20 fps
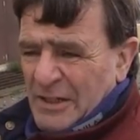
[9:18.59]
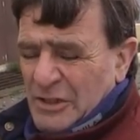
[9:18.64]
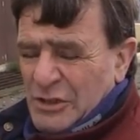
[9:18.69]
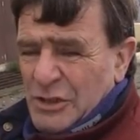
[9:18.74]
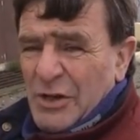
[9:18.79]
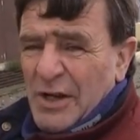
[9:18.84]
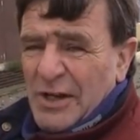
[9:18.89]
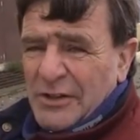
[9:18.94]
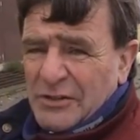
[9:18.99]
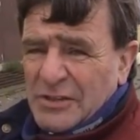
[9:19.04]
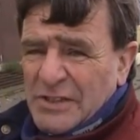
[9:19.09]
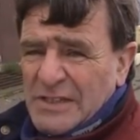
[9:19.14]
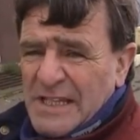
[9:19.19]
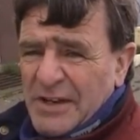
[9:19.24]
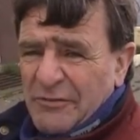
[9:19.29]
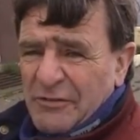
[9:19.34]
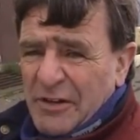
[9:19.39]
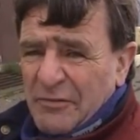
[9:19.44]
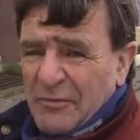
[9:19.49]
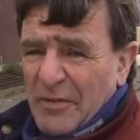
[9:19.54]

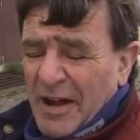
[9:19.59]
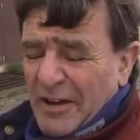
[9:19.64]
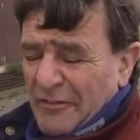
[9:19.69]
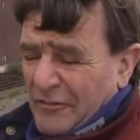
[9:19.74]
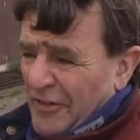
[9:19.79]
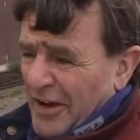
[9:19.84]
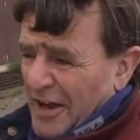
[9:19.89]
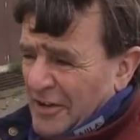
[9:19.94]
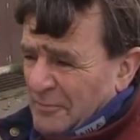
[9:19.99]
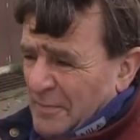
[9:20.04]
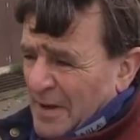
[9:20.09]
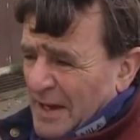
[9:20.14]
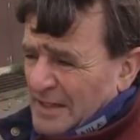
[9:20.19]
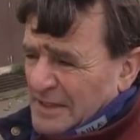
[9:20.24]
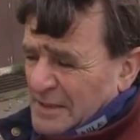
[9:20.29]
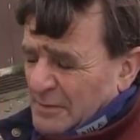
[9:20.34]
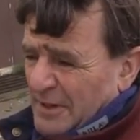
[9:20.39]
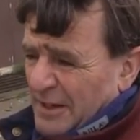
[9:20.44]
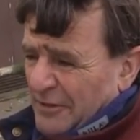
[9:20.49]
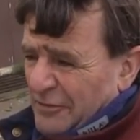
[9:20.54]
275
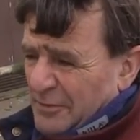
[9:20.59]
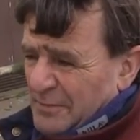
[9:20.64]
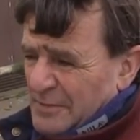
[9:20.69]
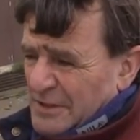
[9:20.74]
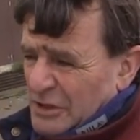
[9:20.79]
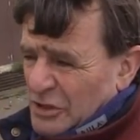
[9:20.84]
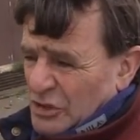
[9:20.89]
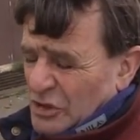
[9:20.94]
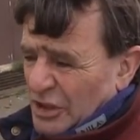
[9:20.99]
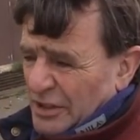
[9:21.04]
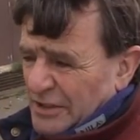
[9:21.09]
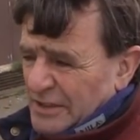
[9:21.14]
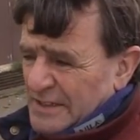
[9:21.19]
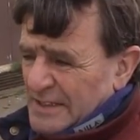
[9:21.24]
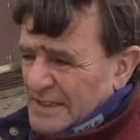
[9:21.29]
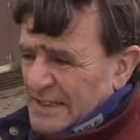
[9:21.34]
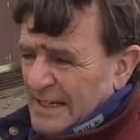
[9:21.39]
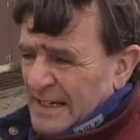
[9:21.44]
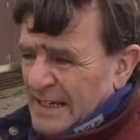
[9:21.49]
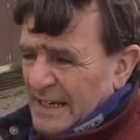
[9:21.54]
miles away from St John's.